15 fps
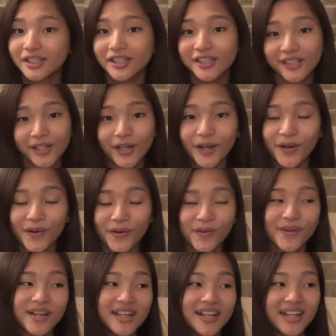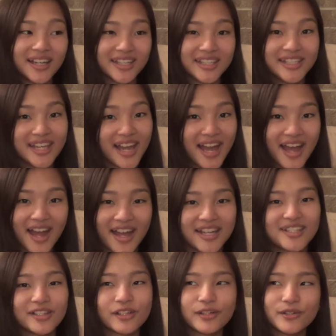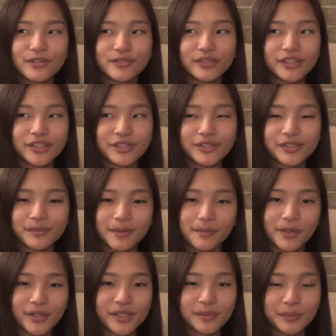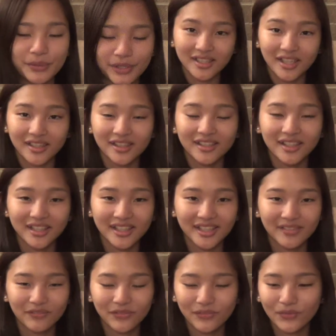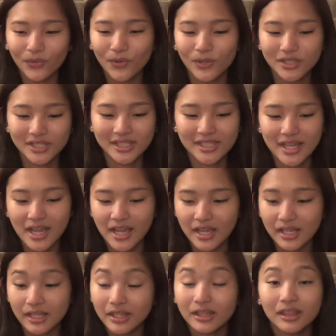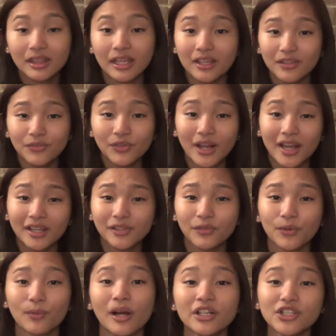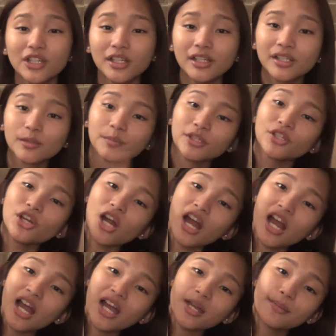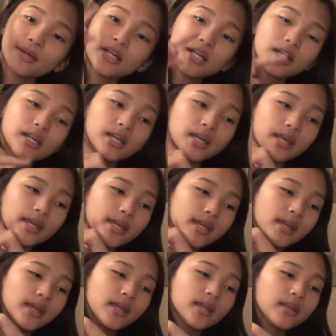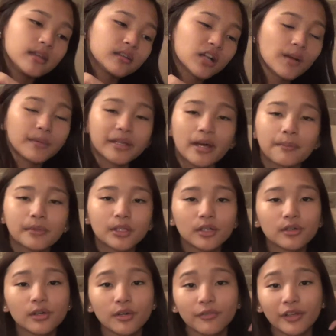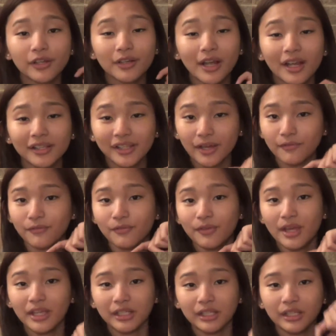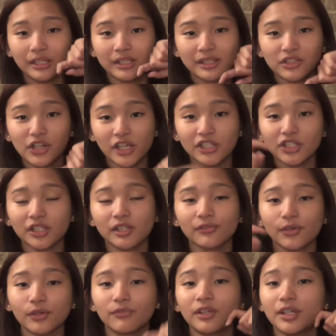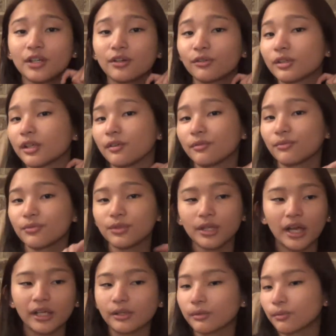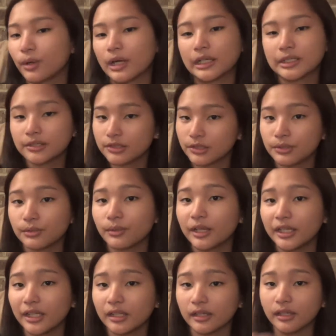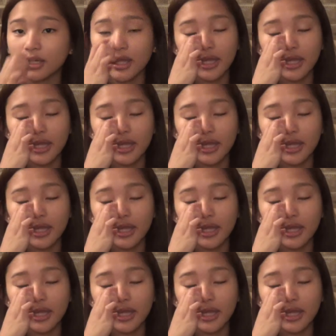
So yeah, I should go and really use my purse more. So I think that's it for today. Thank you guys for watching. Subscribe and comment down below if you guys have any suggestions for videos, if you guys want to do anything.